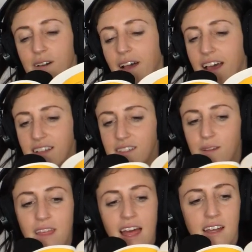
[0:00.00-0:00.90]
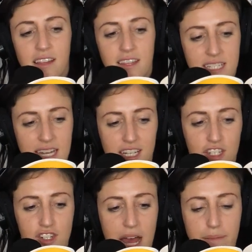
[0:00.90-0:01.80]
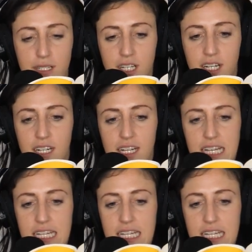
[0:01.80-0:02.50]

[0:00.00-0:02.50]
Okay, so then this next chapter